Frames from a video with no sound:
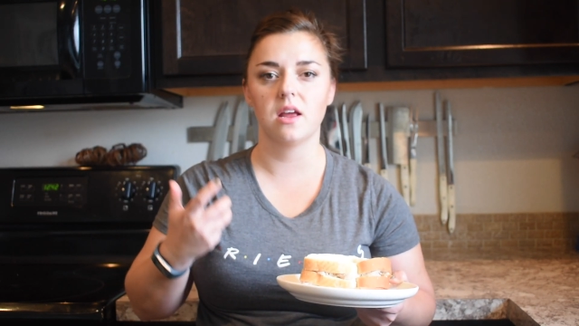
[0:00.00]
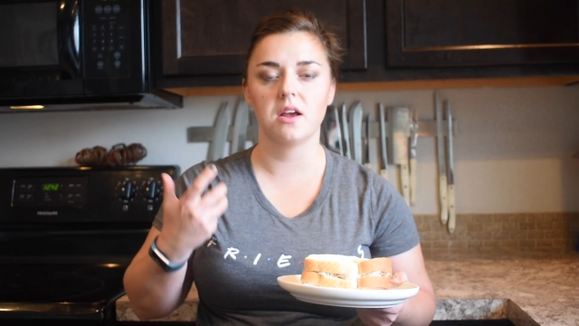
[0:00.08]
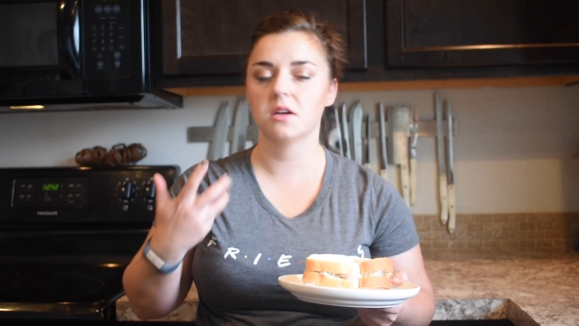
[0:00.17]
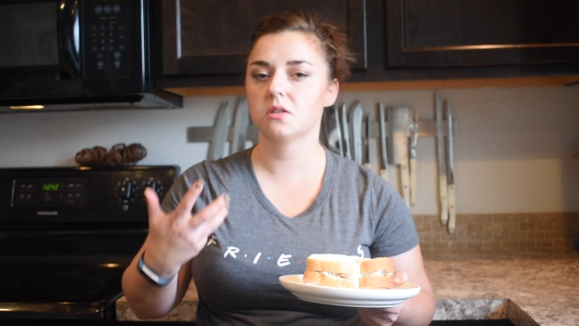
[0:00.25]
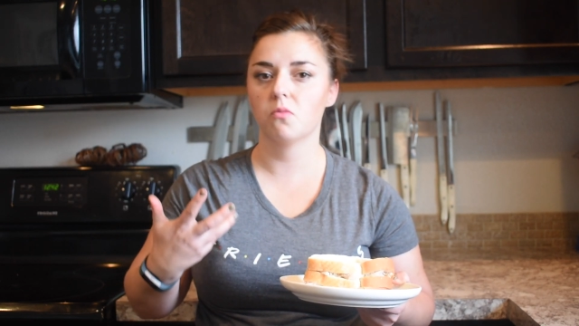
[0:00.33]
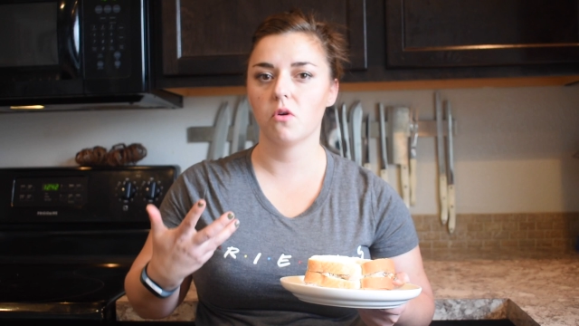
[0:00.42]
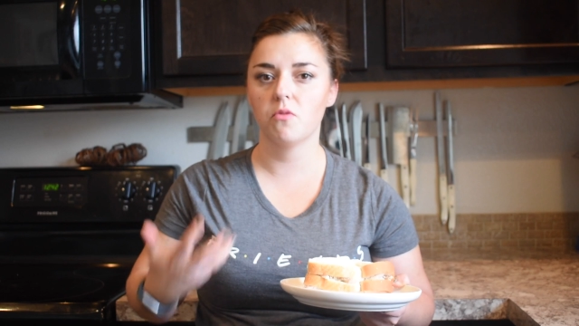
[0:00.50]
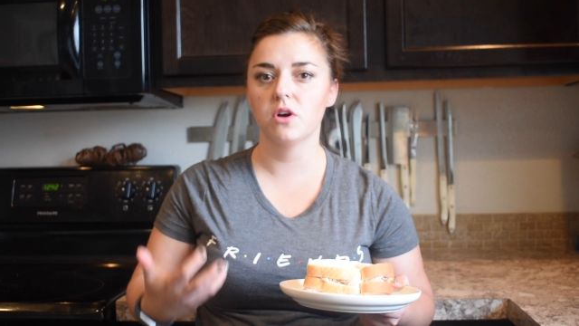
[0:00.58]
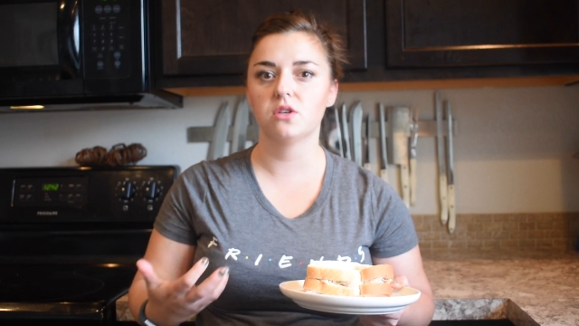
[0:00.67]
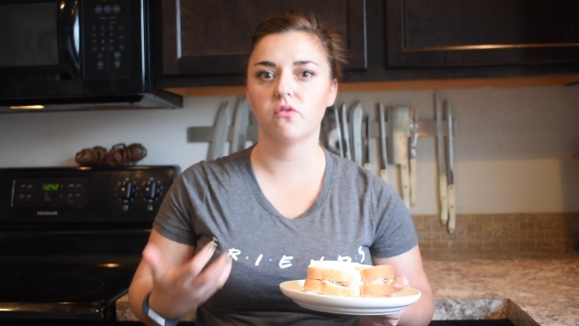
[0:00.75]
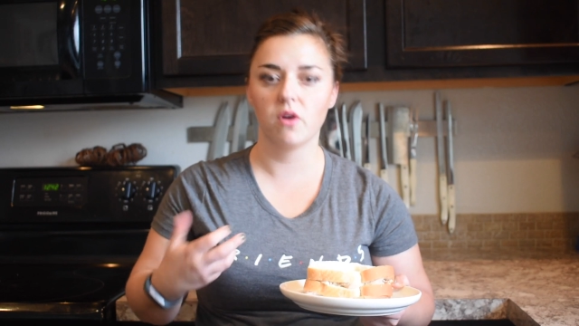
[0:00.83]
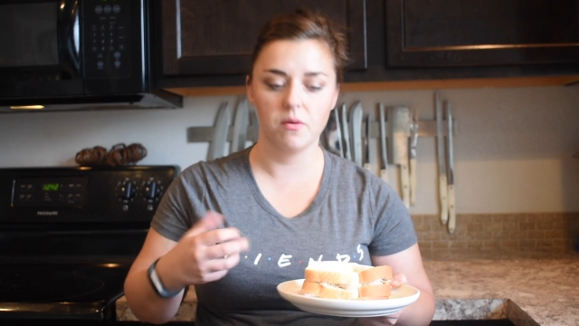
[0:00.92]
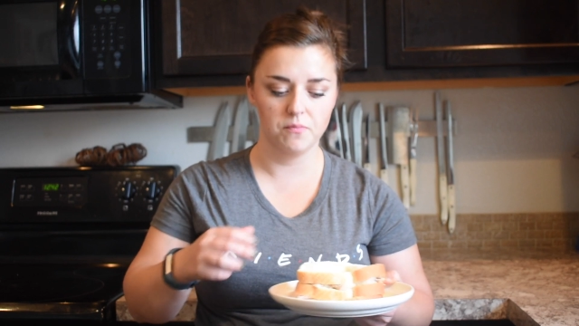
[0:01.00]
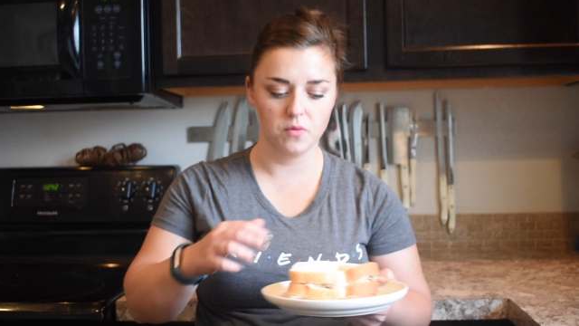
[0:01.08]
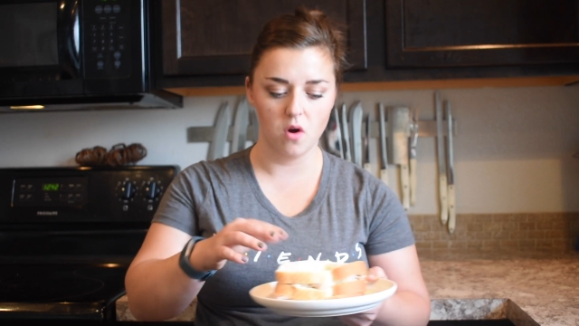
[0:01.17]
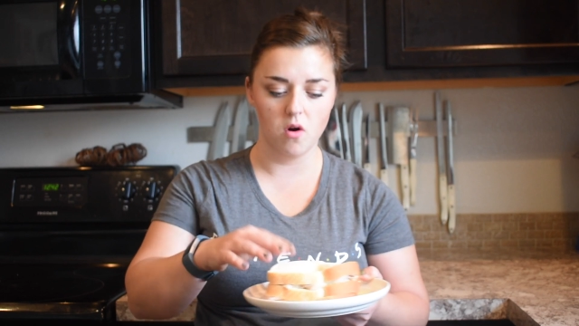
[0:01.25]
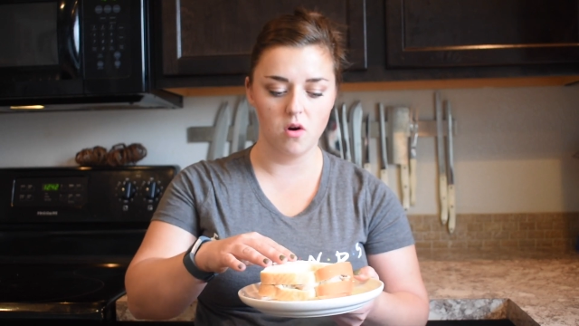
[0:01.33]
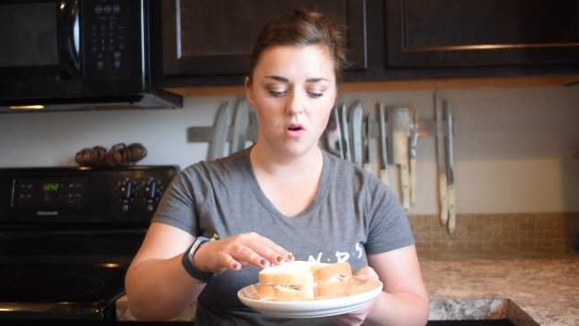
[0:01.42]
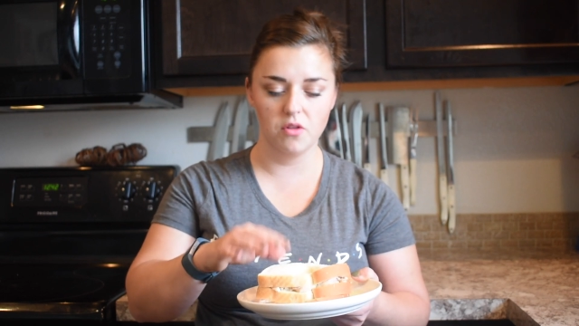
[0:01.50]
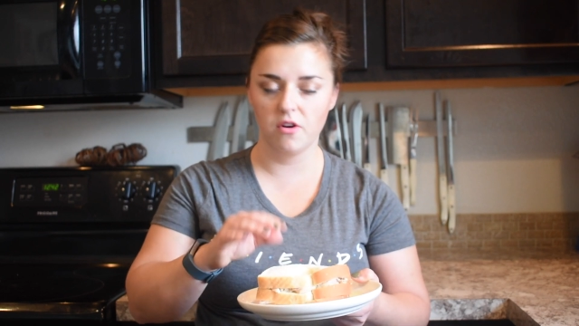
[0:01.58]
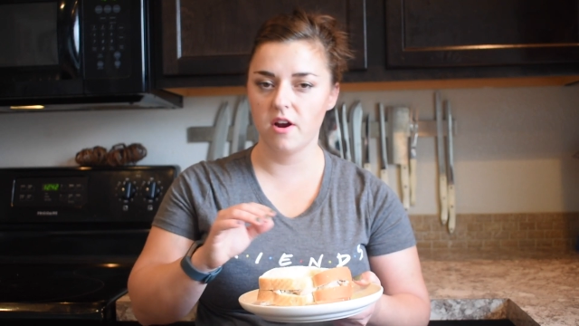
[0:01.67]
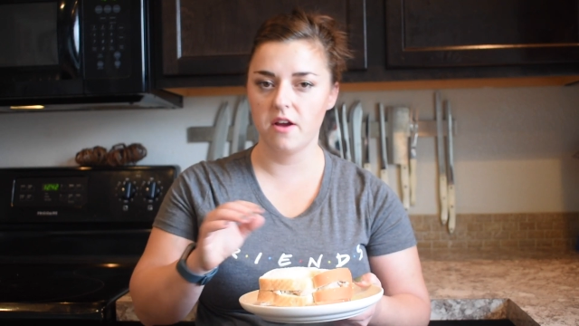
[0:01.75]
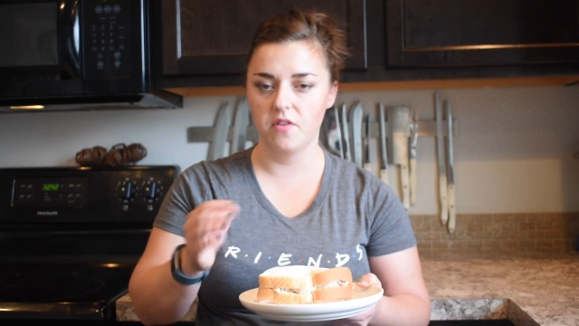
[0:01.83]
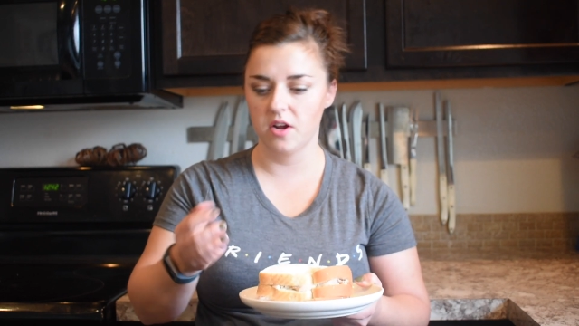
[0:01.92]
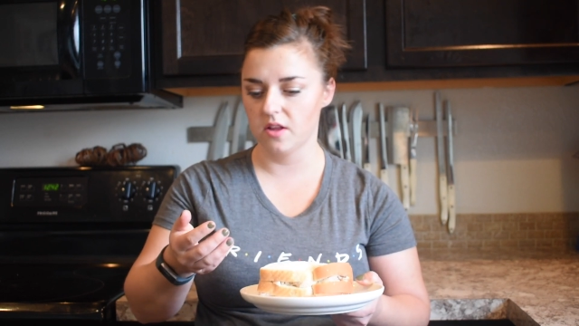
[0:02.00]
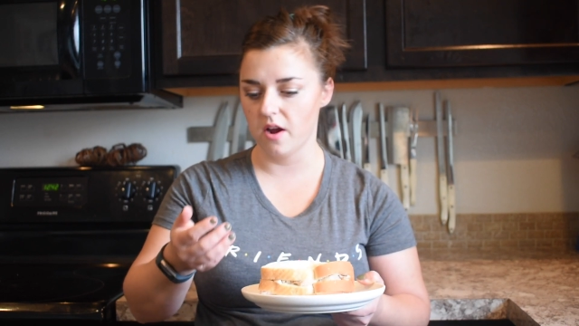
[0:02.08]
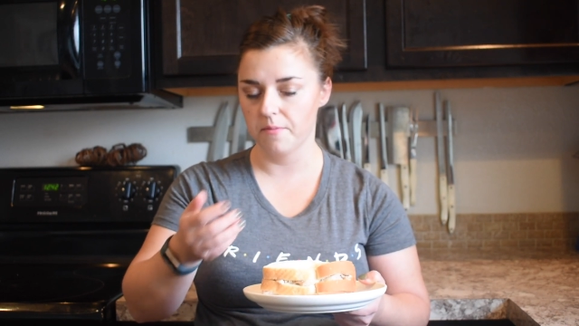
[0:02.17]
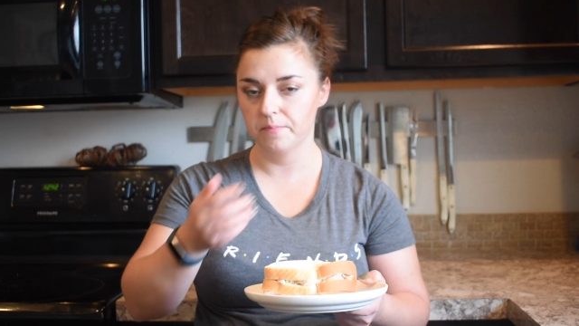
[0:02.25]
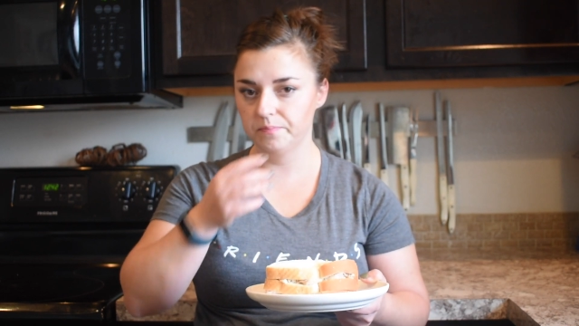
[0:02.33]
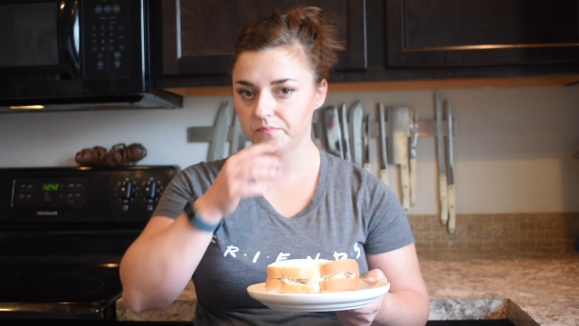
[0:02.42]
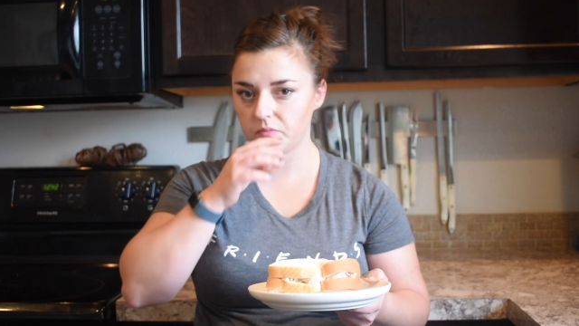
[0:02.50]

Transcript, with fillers: it gets more moist from all the gravy in there.